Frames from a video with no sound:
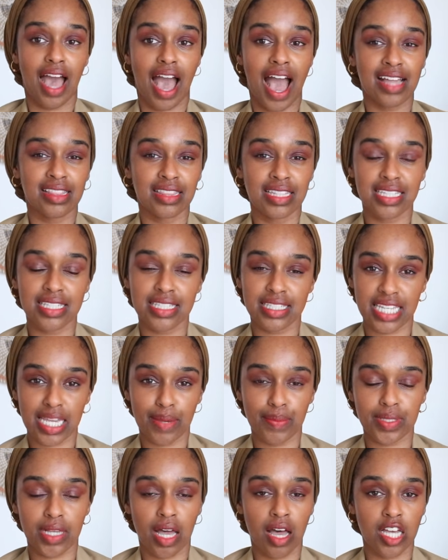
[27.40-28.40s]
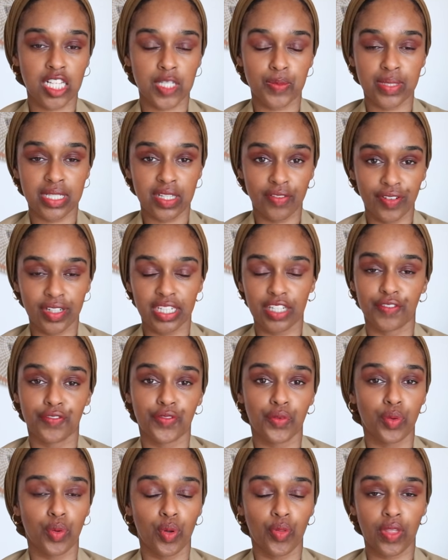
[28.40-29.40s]
And these tips are specifically
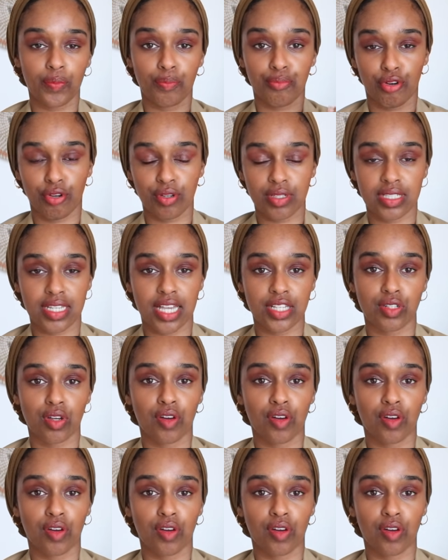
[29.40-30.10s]
for the process